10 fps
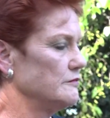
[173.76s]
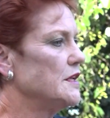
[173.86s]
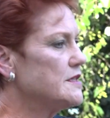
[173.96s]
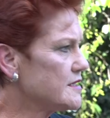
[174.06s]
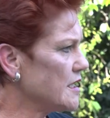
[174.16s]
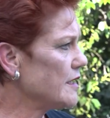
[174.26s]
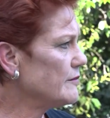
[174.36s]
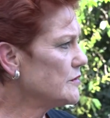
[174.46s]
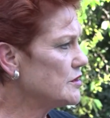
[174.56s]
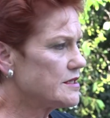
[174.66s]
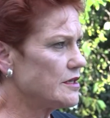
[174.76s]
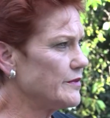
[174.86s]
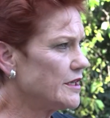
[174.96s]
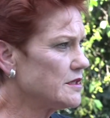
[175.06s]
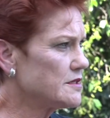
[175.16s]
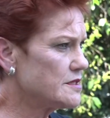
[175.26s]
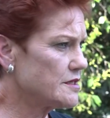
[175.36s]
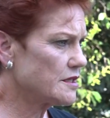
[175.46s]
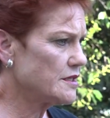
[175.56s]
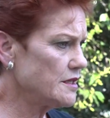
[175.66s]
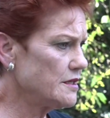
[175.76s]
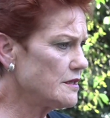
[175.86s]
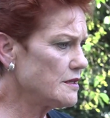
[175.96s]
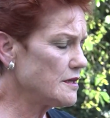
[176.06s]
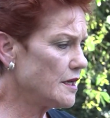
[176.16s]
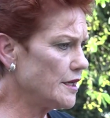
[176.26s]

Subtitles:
Islam. You said about takia.